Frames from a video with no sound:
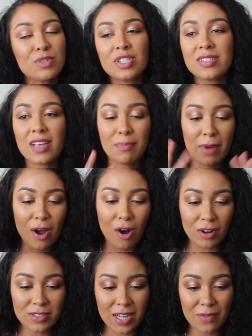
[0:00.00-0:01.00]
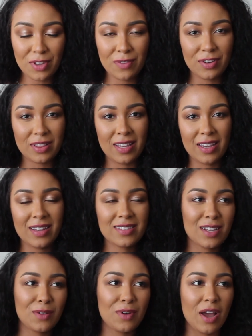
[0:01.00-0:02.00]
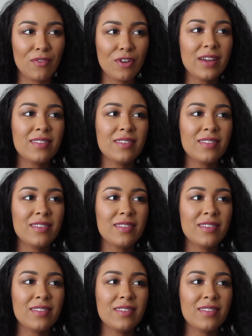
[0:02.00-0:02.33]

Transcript: which is like my all-time favorite thing because like whenever